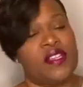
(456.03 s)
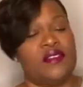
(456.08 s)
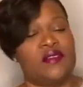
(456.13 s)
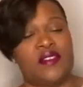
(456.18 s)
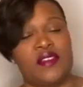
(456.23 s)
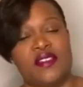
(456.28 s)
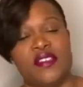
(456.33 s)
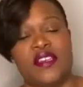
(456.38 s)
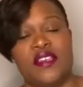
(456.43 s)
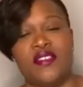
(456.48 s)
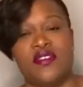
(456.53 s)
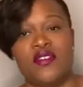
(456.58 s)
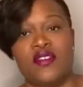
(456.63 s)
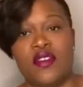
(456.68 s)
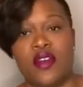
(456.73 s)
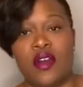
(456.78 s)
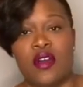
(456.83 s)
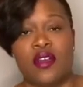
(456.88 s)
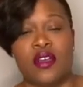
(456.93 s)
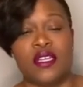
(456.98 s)
continues
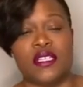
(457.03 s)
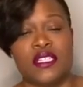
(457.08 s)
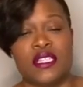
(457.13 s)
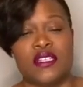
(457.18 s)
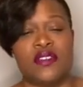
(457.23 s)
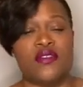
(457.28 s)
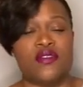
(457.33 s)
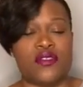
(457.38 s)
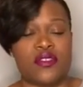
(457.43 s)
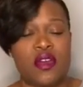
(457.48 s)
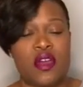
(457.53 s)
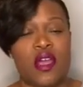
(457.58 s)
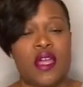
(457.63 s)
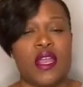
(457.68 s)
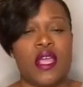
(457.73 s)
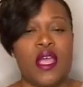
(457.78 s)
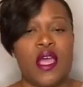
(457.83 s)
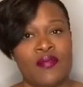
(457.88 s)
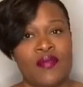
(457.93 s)
on.